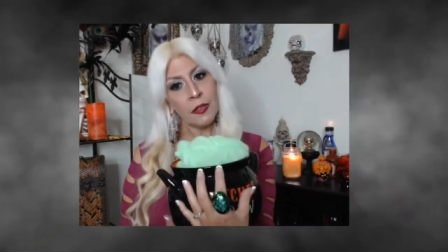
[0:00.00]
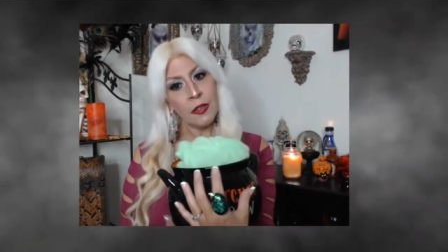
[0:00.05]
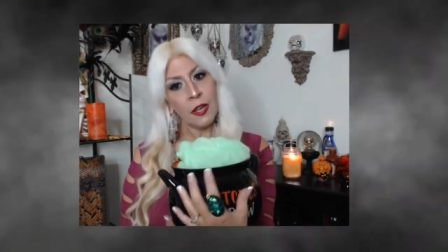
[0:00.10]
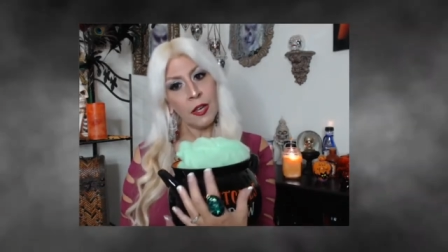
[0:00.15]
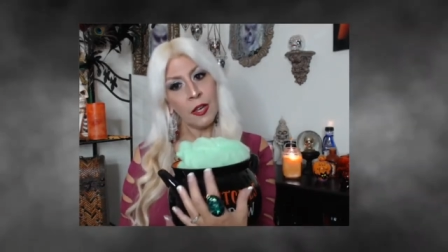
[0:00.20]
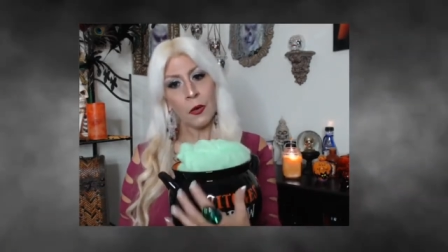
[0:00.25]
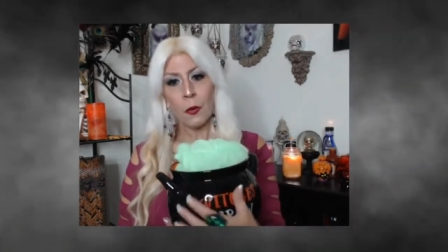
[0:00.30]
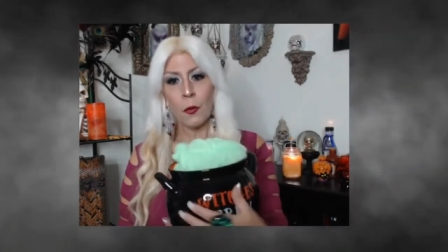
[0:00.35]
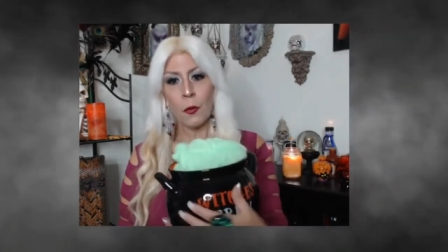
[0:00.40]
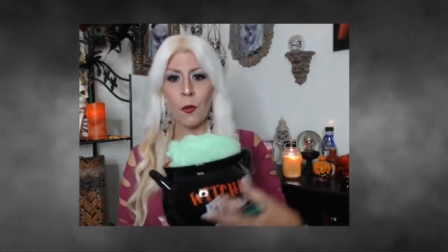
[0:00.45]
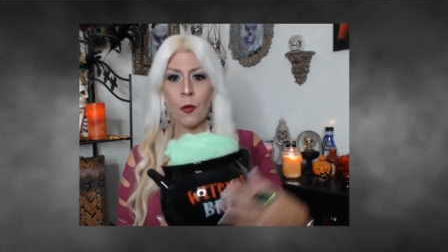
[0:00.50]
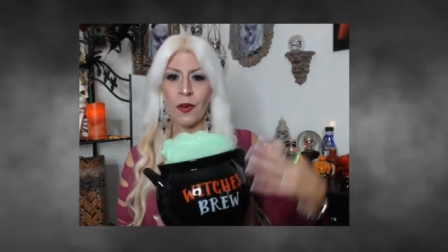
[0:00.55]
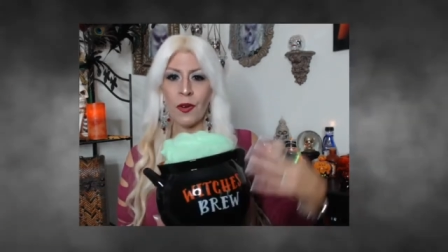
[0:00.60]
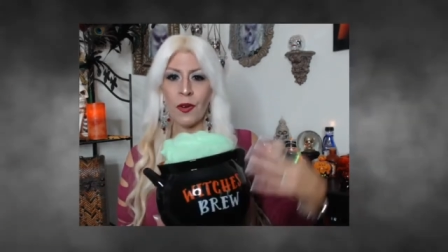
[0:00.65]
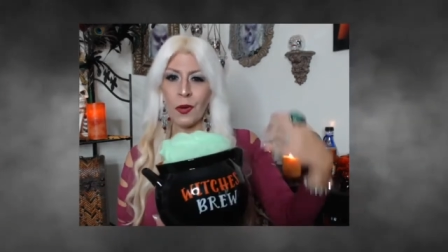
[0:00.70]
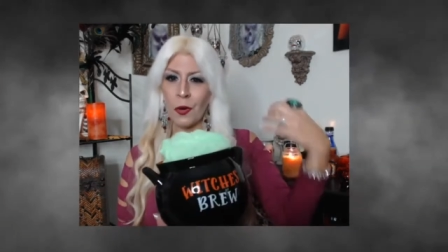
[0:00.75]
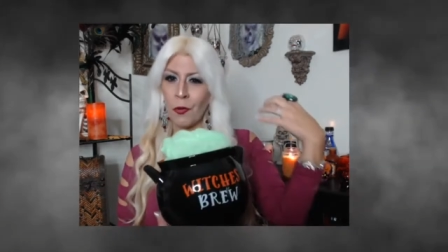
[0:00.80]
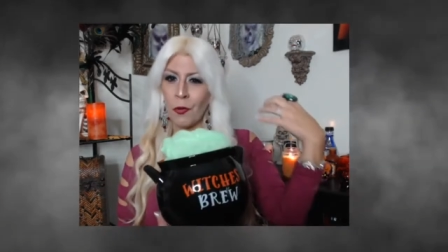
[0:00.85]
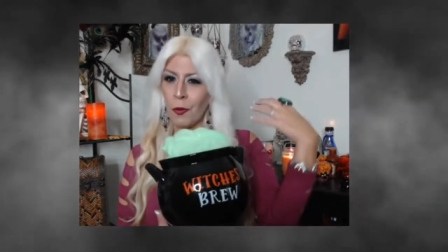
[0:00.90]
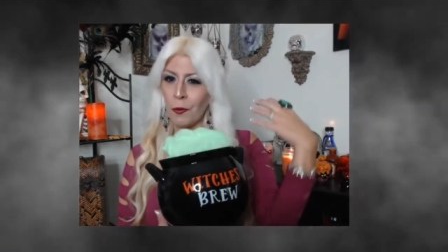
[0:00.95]
there or
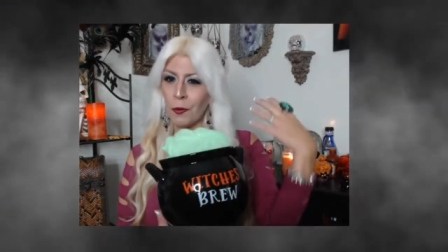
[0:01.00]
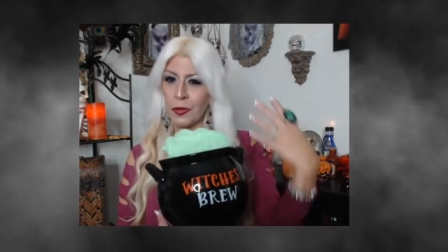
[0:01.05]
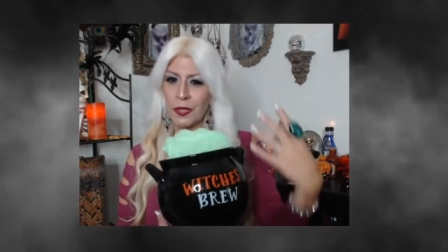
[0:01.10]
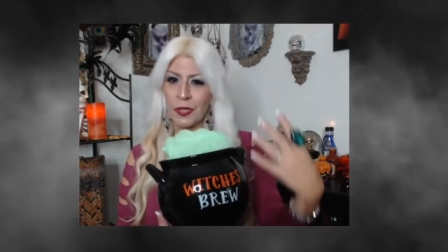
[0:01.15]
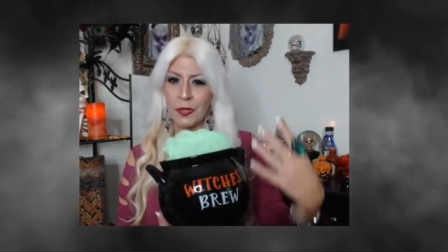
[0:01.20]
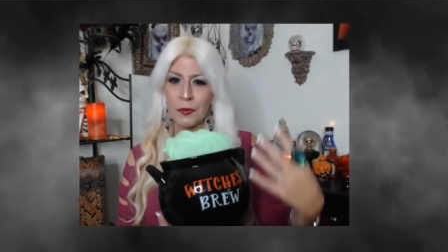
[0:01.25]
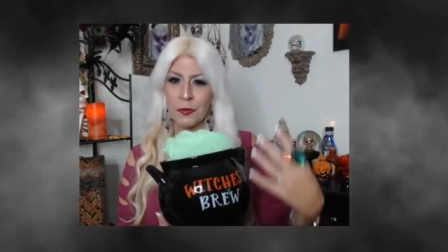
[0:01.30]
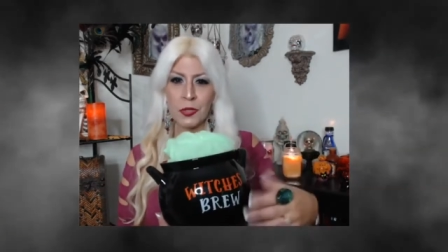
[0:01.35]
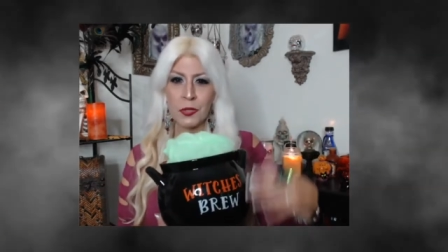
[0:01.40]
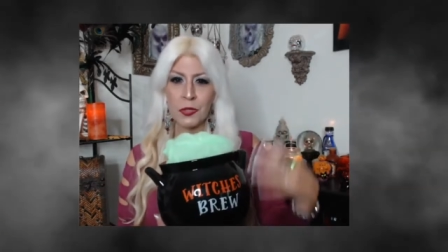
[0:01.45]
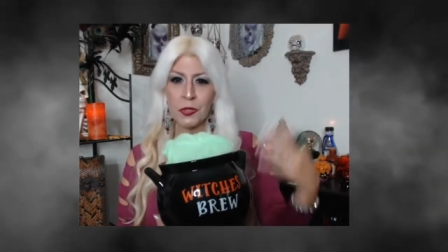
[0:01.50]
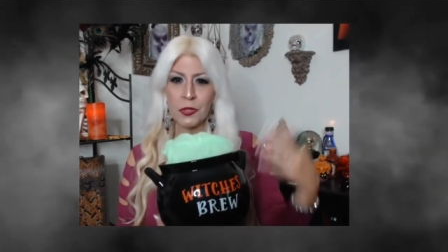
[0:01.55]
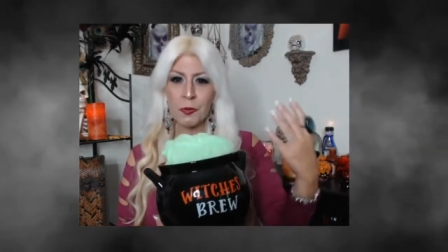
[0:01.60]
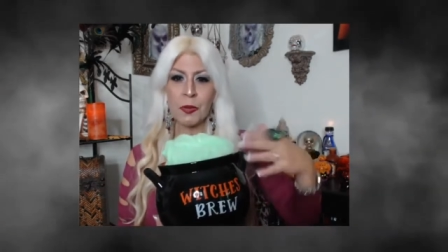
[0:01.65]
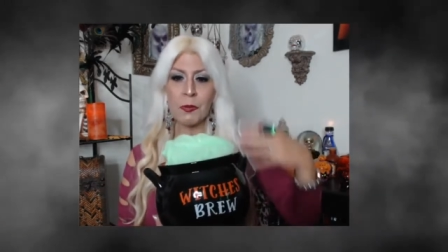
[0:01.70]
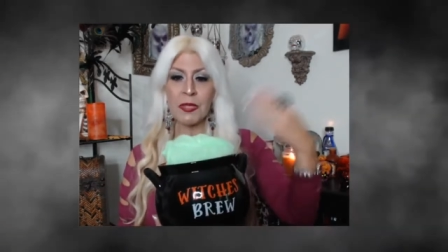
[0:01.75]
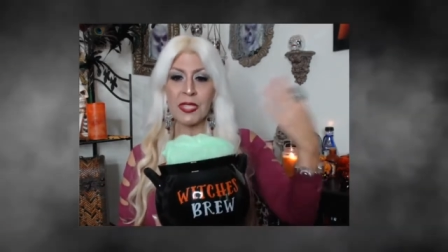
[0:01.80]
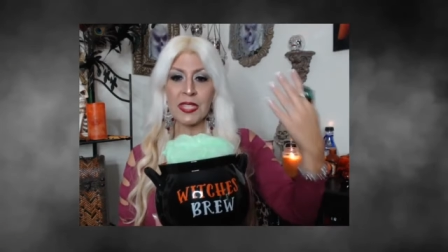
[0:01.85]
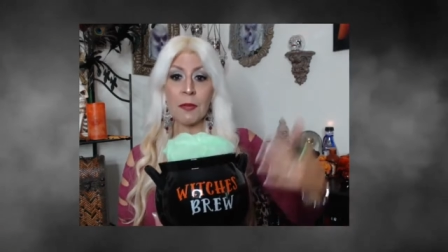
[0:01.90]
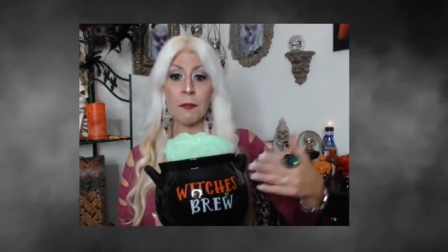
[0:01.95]
crumpled up
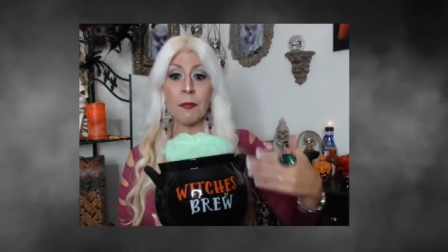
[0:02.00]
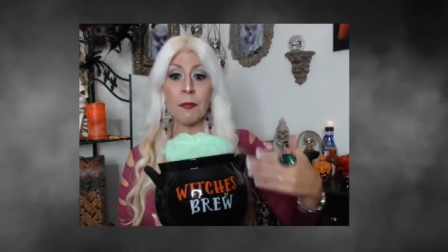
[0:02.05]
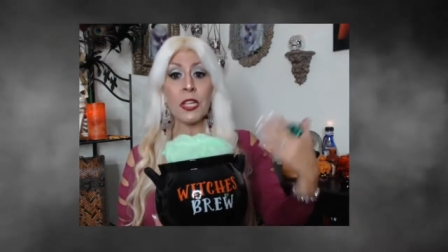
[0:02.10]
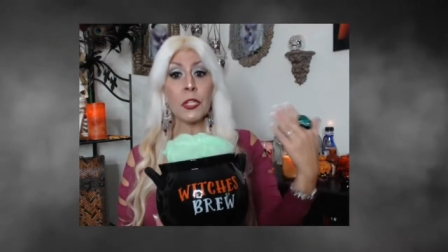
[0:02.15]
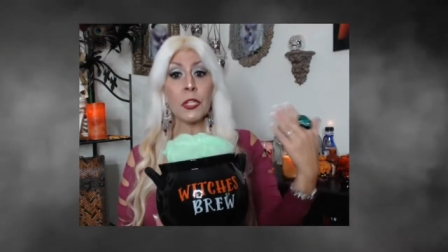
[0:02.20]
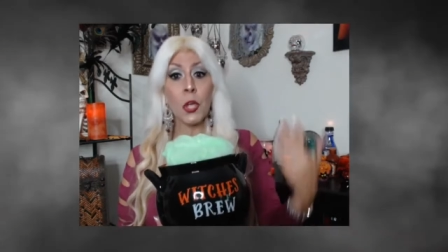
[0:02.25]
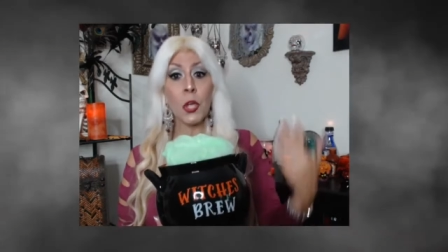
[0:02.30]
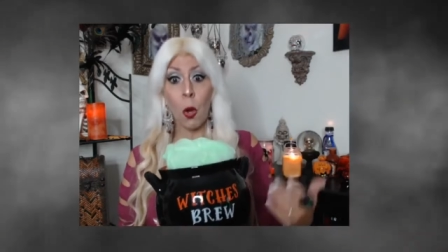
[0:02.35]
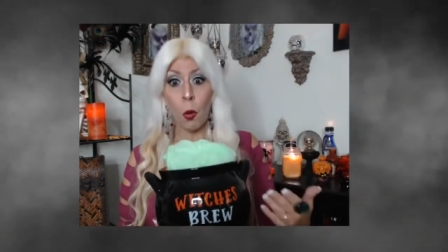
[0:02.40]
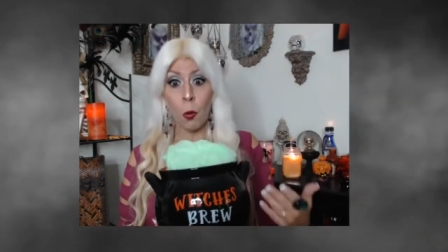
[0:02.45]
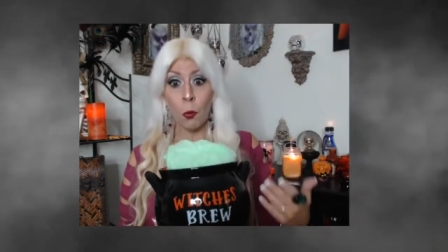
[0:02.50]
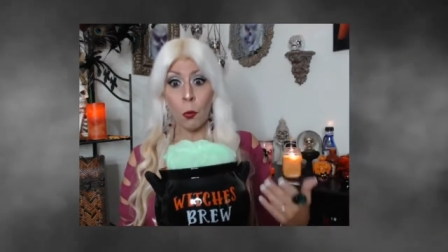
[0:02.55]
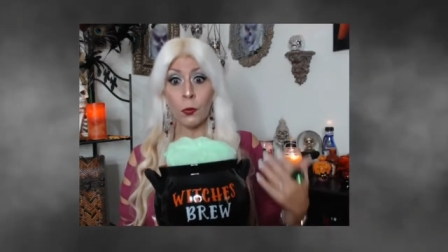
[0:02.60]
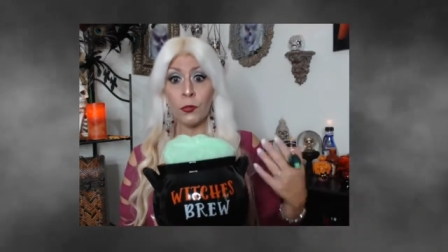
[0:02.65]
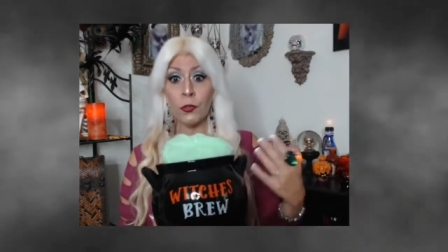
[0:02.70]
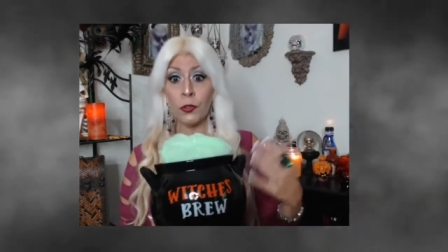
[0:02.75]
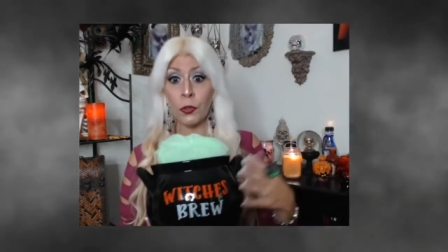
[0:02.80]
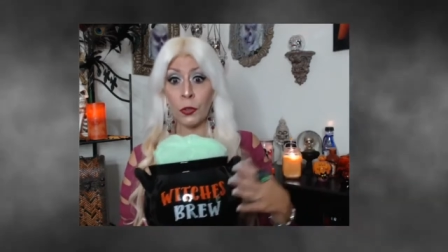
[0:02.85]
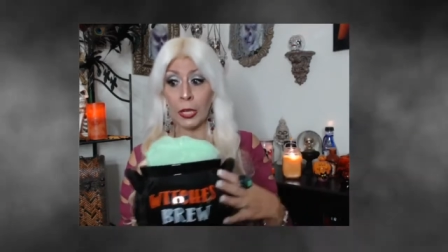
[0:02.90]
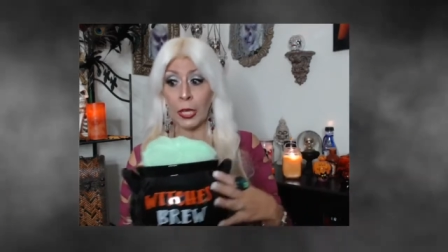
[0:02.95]
newspaper, something to hold
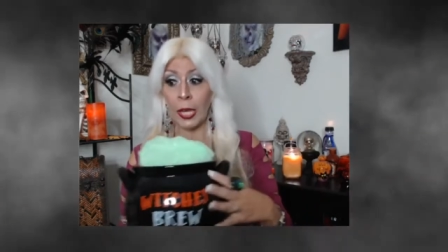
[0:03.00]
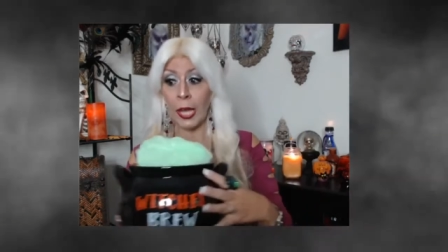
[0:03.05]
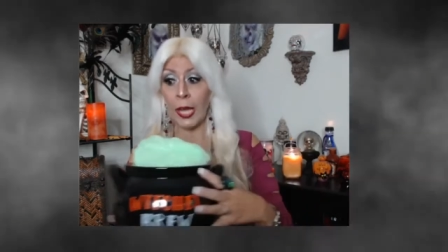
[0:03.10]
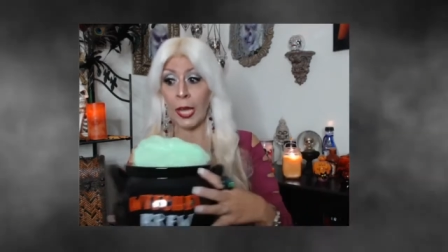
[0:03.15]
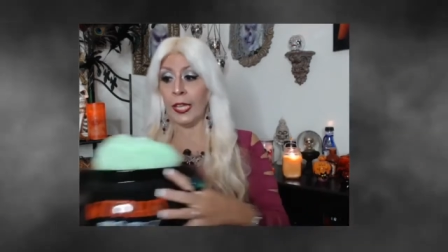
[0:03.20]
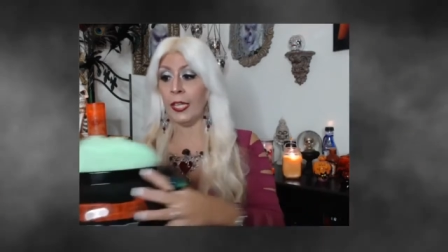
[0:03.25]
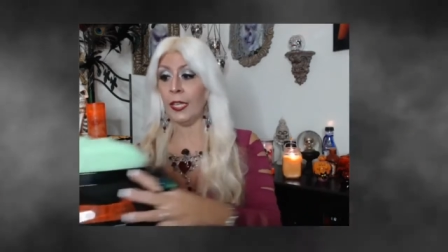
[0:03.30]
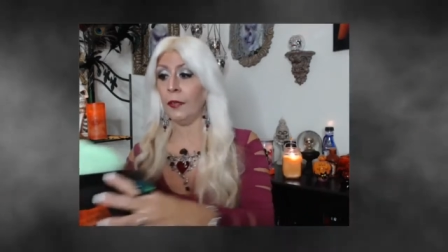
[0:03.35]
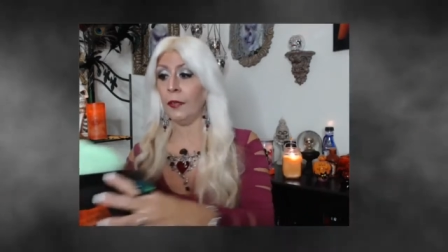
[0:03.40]
your light.